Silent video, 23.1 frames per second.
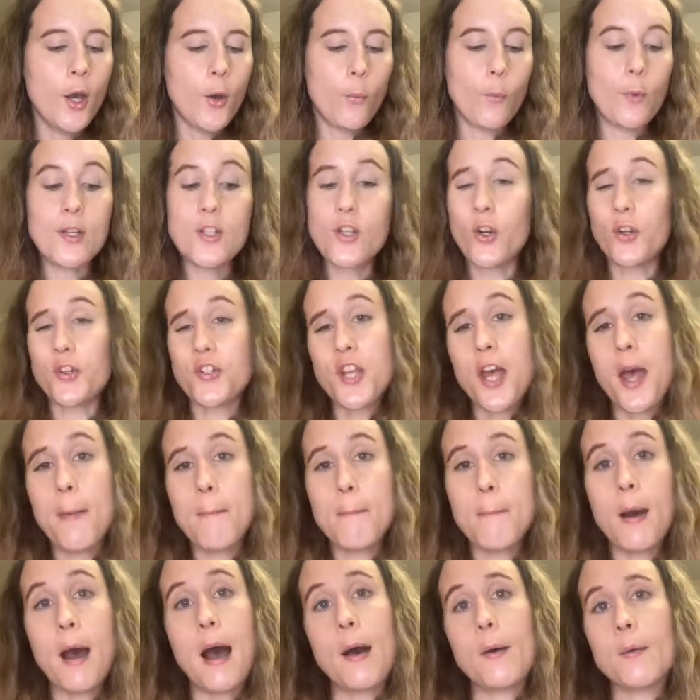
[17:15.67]
which are
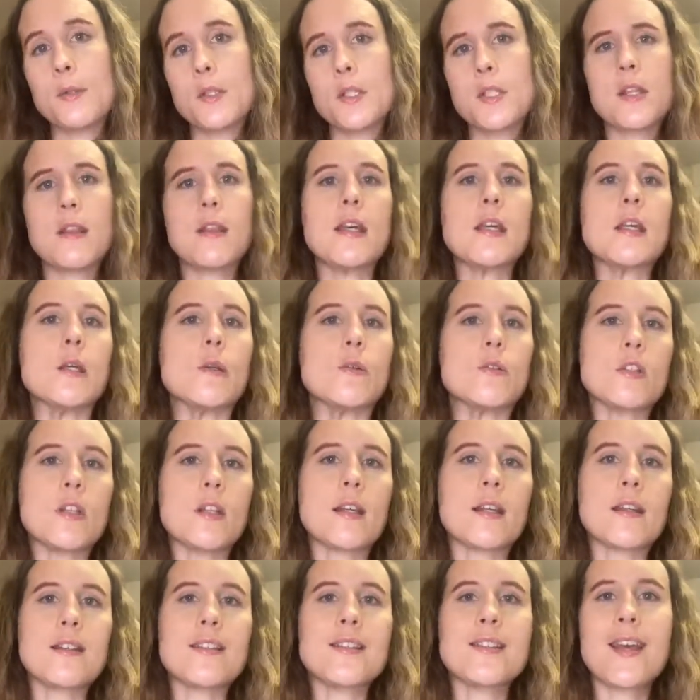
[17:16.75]
£10, and they usually
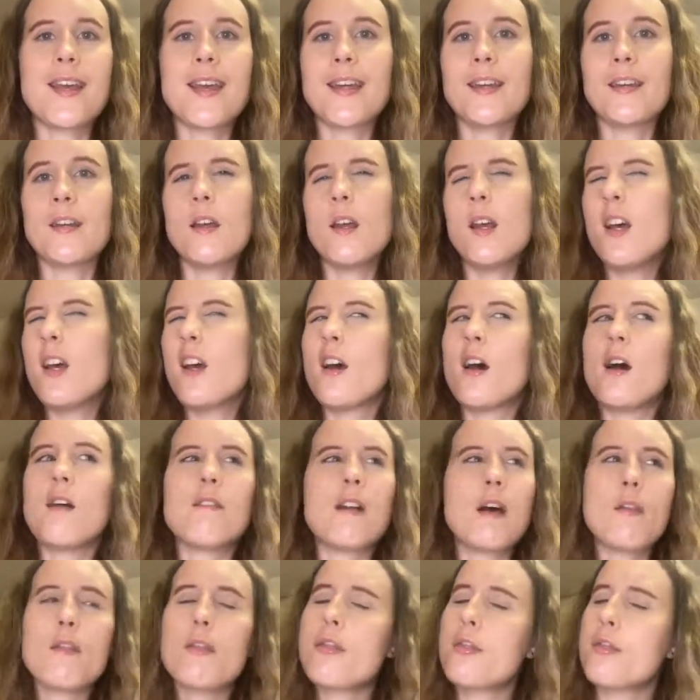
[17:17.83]
contain
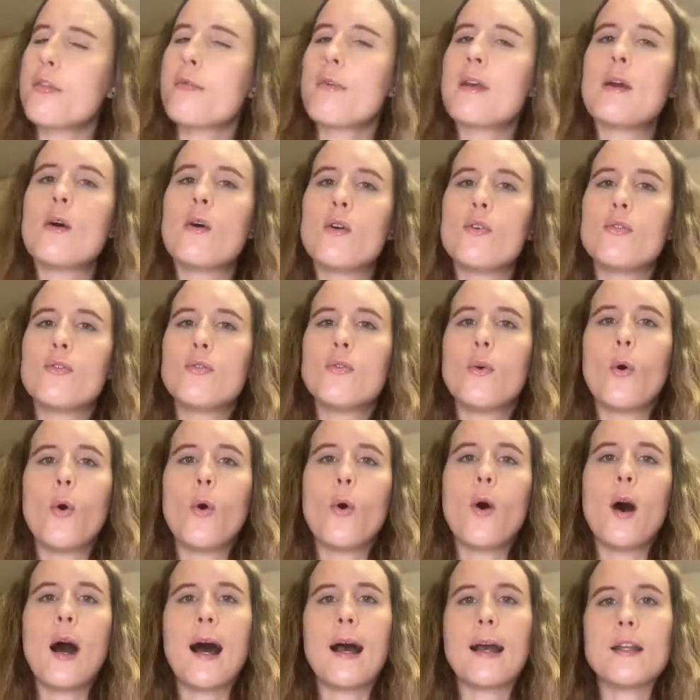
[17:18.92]
around 3 or
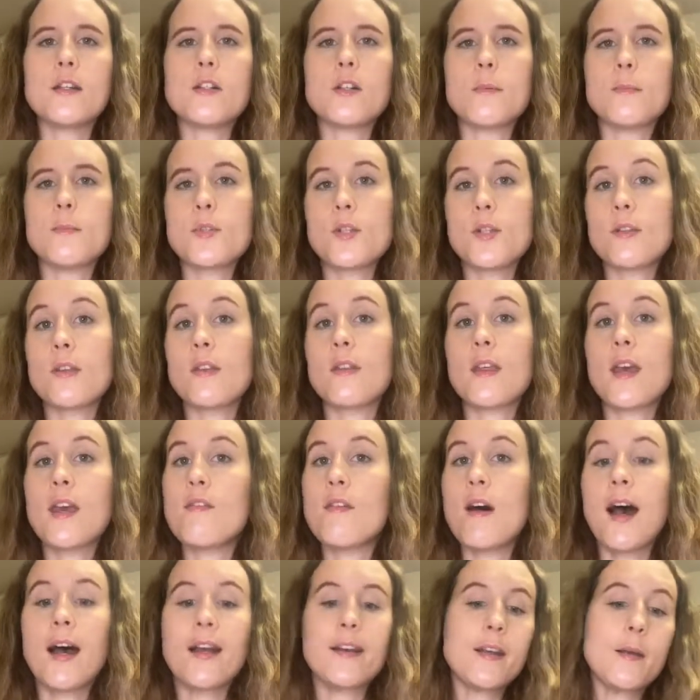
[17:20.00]
4 items that they've
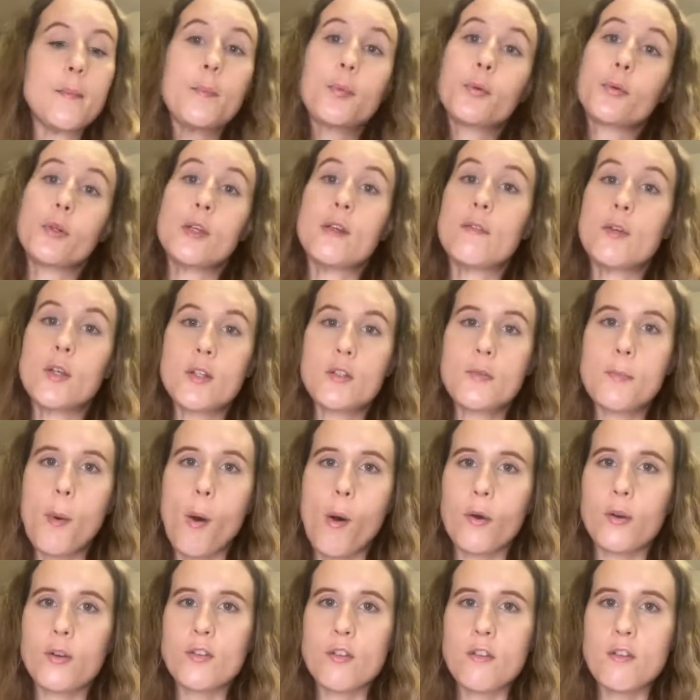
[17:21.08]
had in previous
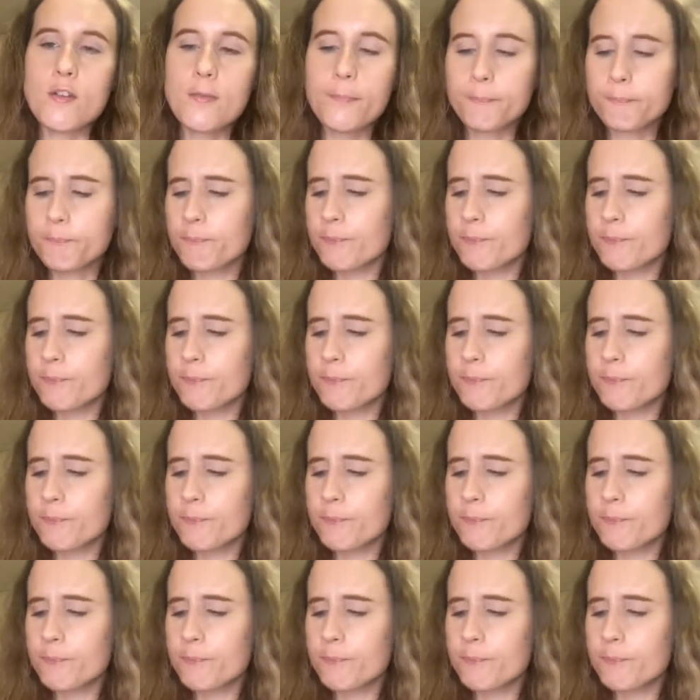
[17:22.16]
boxes.